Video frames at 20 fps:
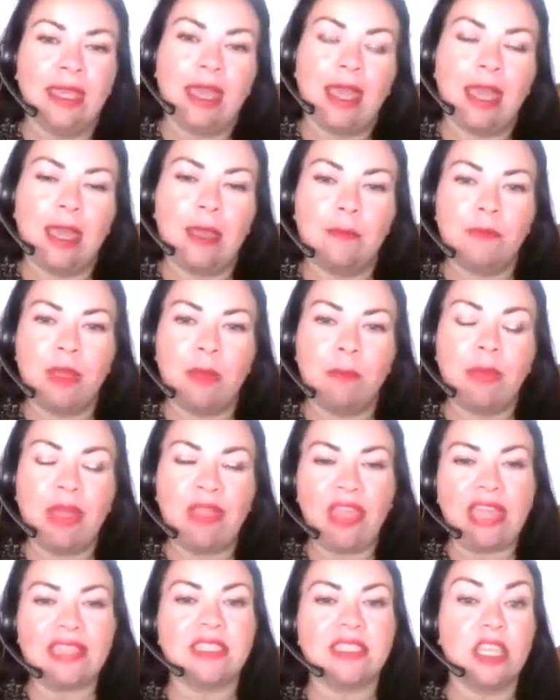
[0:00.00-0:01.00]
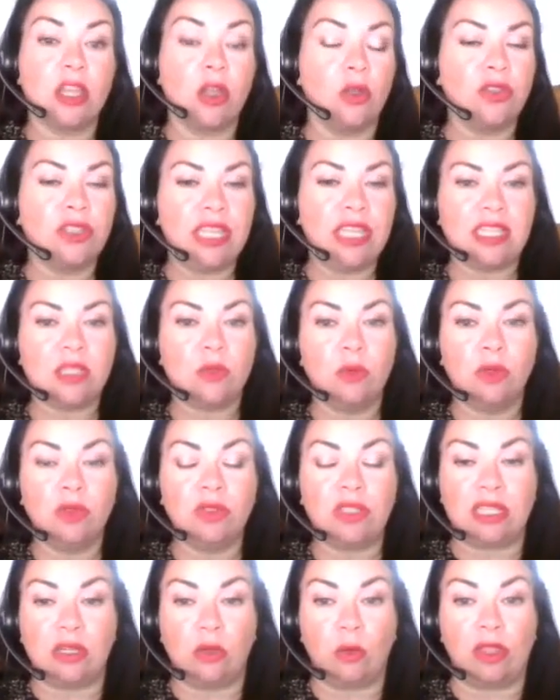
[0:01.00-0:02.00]
But that's the context we'll
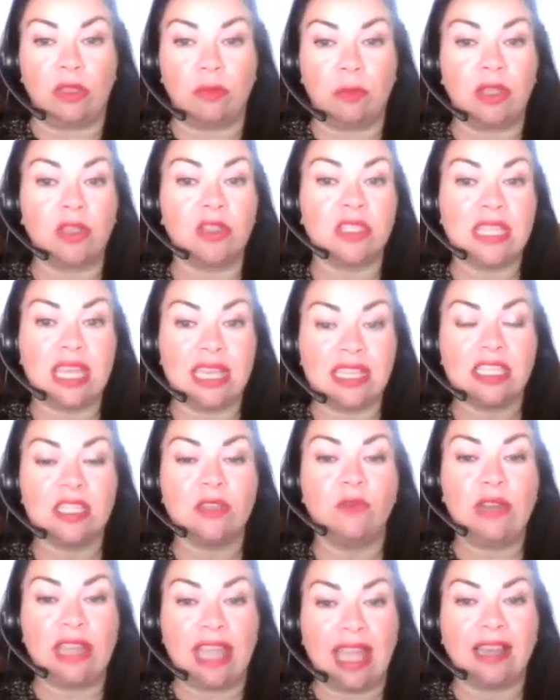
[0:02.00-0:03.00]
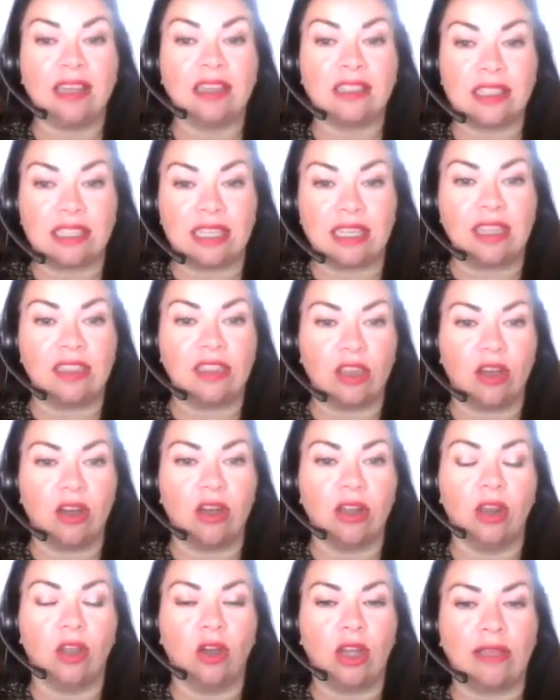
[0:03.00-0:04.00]
deal with, because that's the reality that
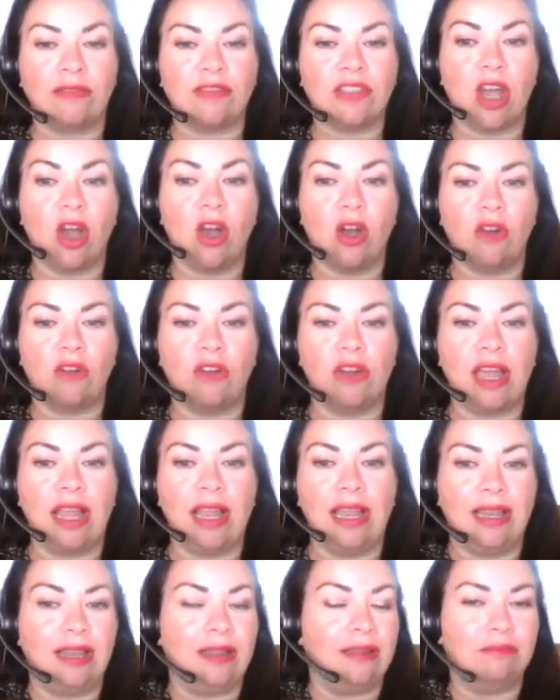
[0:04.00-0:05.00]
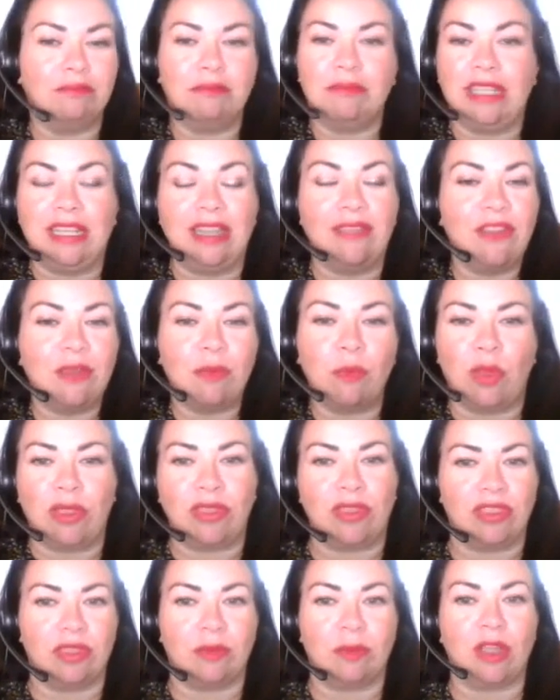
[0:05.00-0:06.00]
our lives are living with
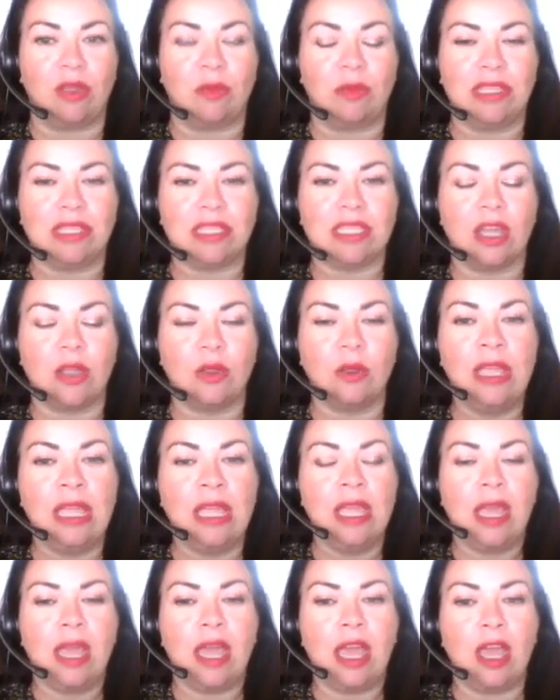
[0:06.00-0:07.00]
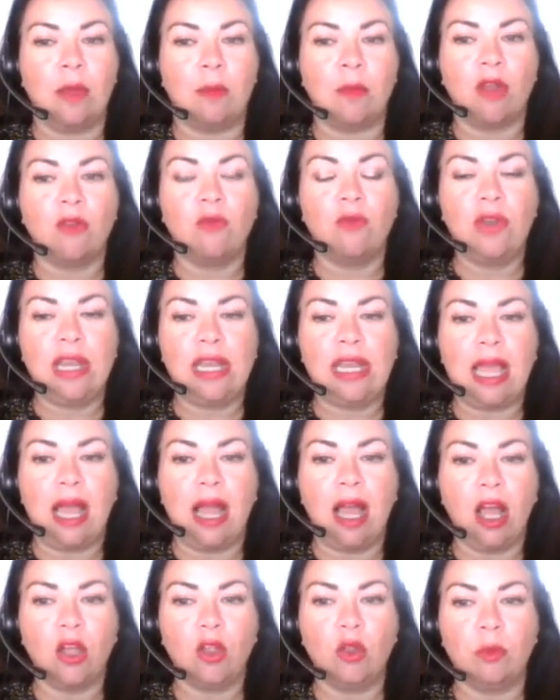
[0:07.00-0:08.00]
at the moment. So I really
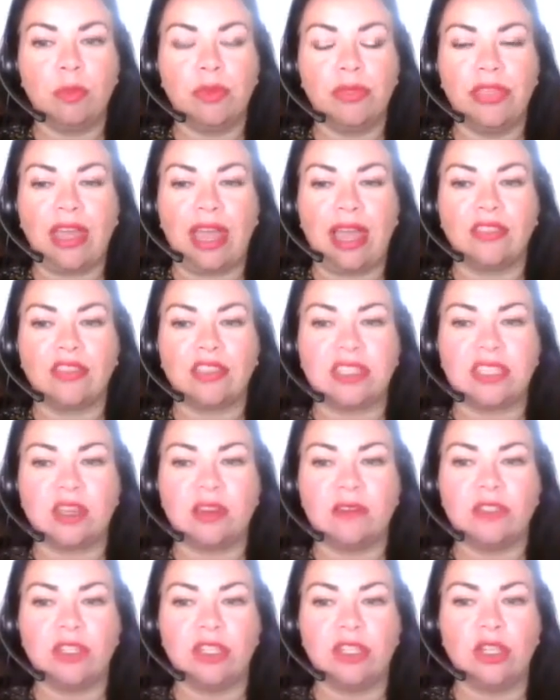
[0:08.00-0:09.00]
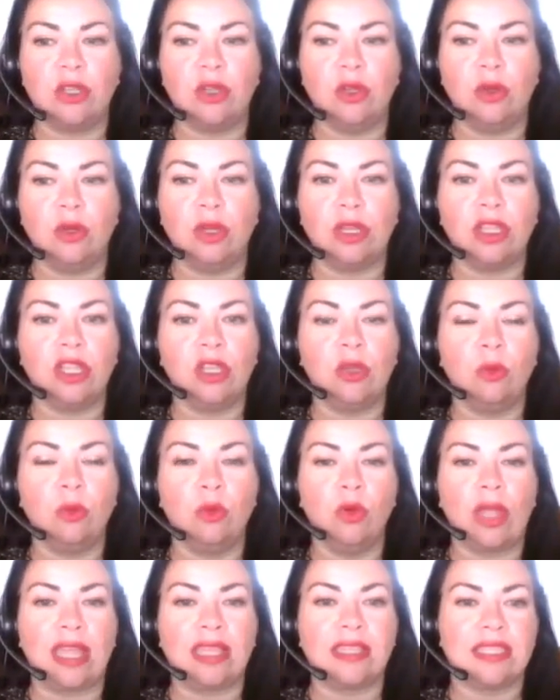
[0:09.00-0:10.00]
hope that this afternoon you
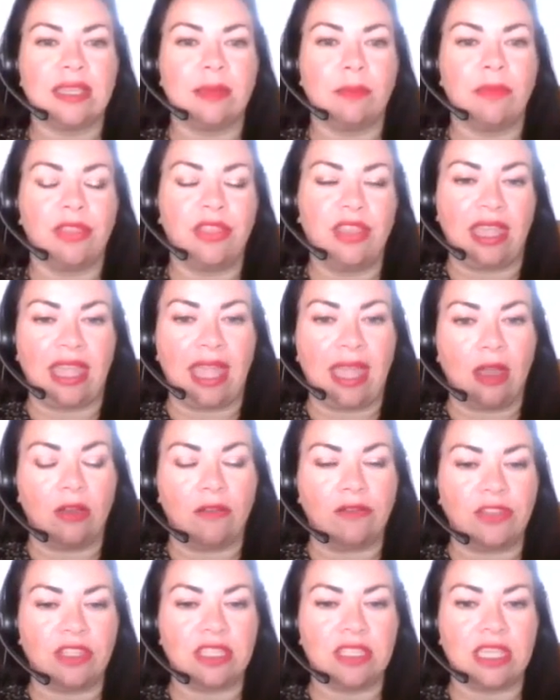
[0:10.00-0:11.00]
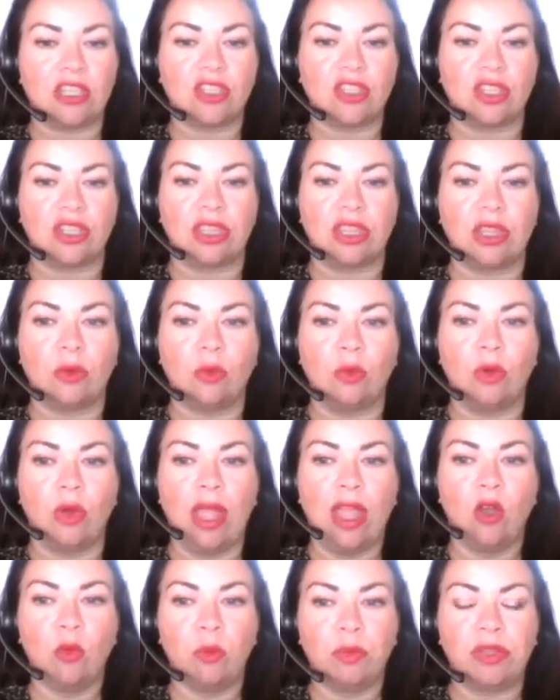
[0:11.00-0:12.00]
will get something out of this session that will
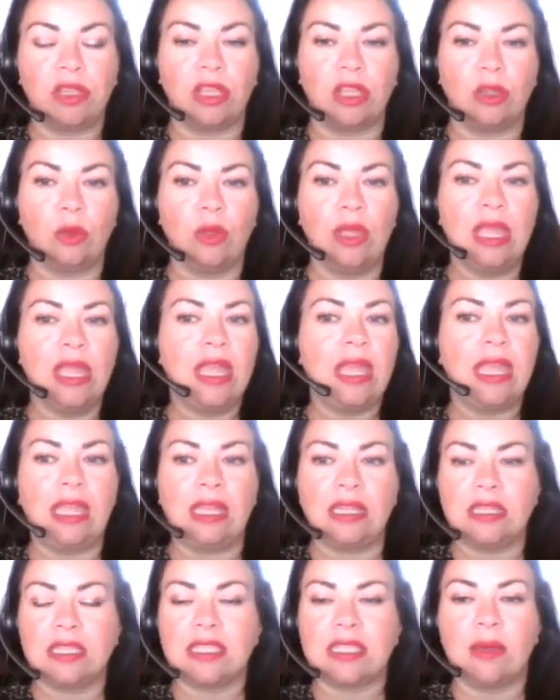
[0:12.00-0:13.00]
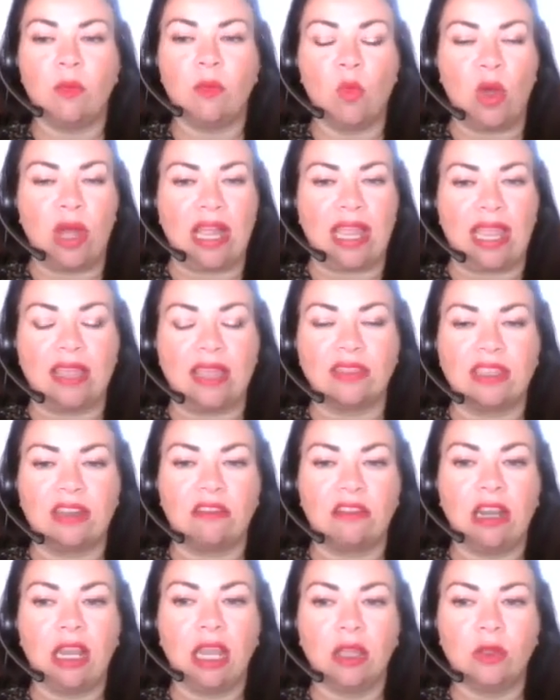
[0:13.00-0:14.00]
help you in some way. And
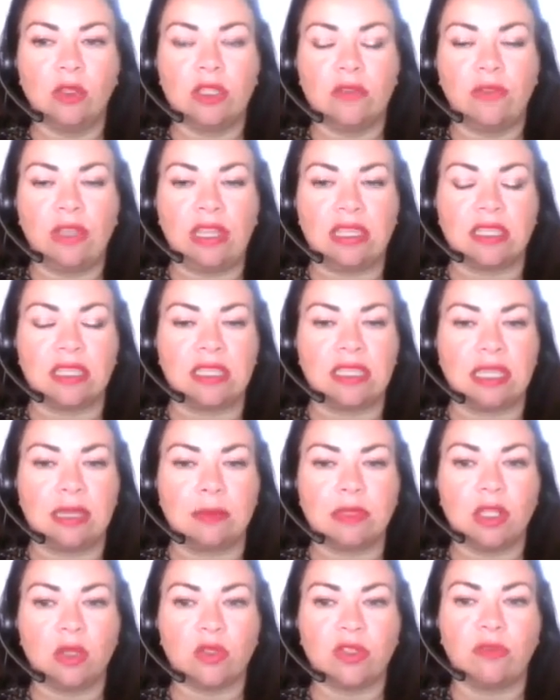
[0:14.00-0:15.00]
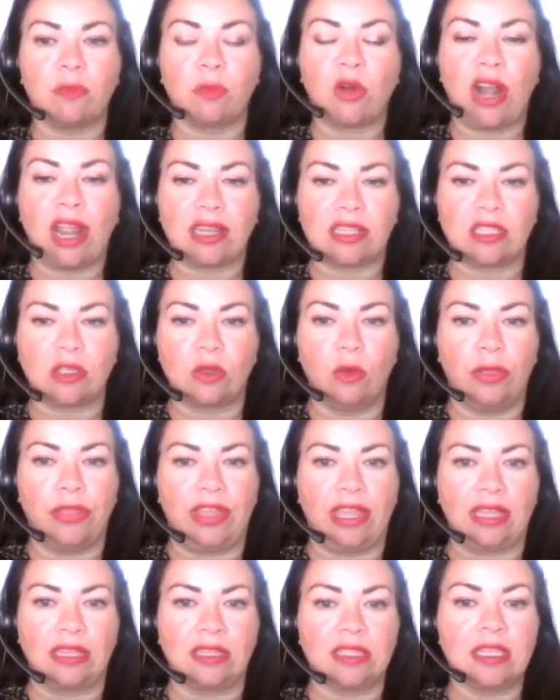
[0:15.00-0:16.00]
there are loads of hints and tips, lots of practical
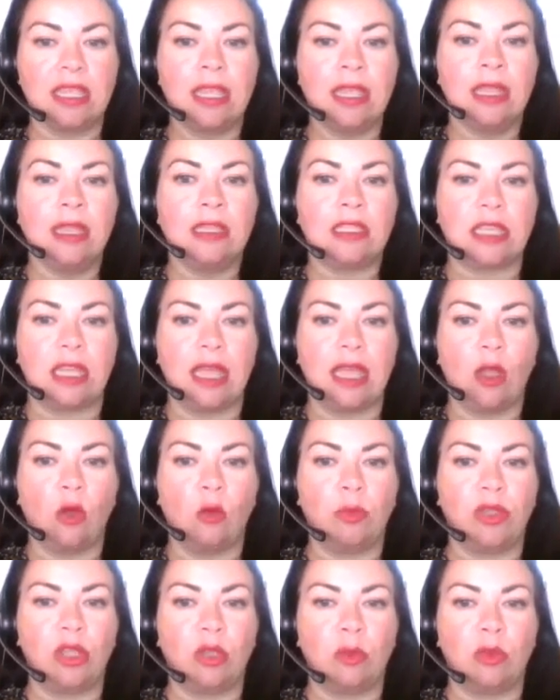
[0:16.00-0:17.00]
things to help you